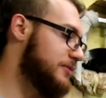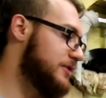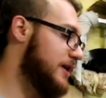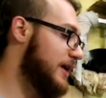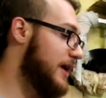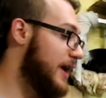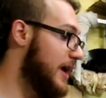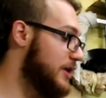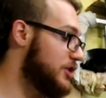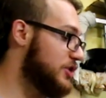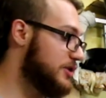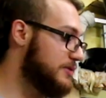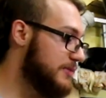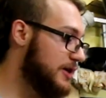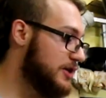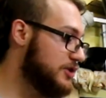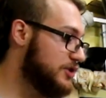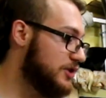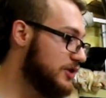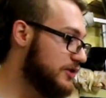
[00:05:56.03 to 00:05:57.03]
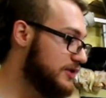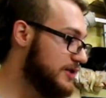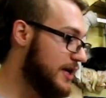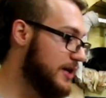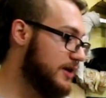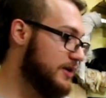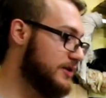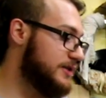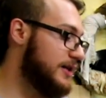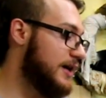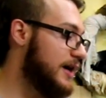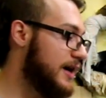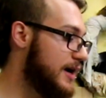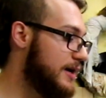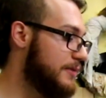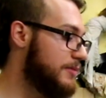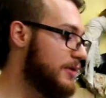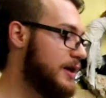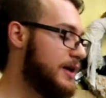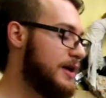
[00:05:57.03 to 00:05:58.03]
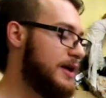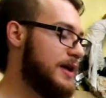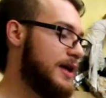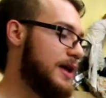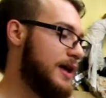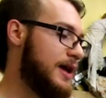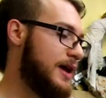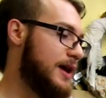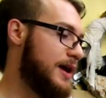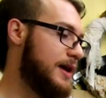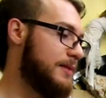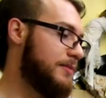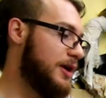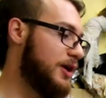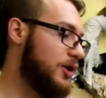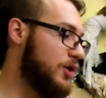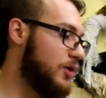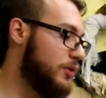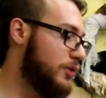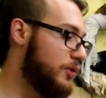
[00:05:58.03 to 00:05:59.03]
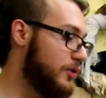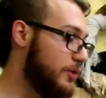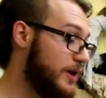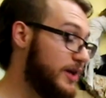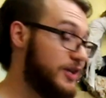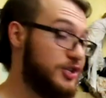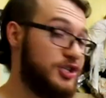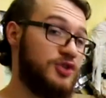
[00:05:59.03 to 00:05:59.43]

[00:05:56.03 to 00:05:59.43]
Again, just make sure you take your time and go through it.